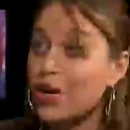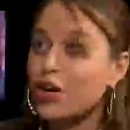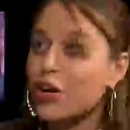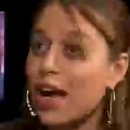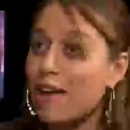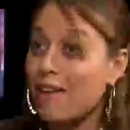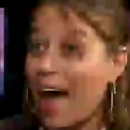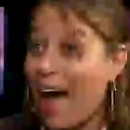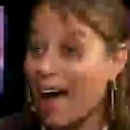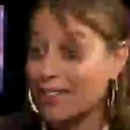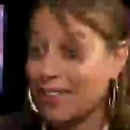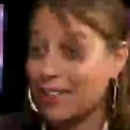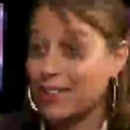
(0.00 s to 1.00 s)
could have
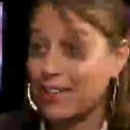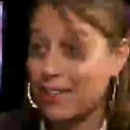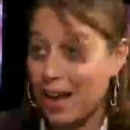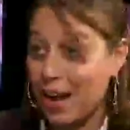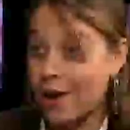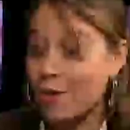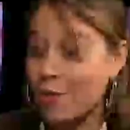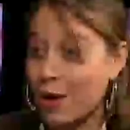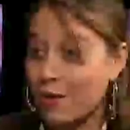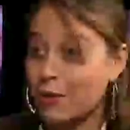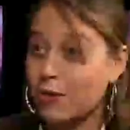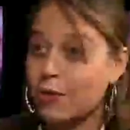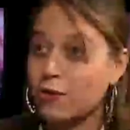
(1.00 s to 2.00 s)
access to the
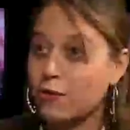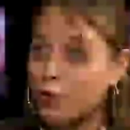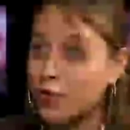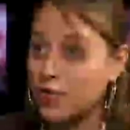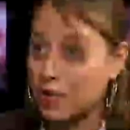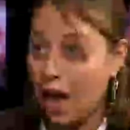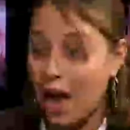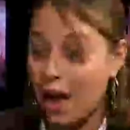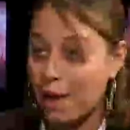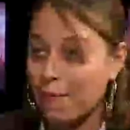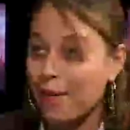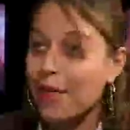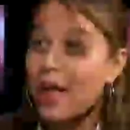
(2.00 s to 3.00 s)
airwaves for the first
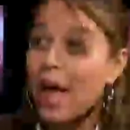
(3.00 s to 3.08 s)
time.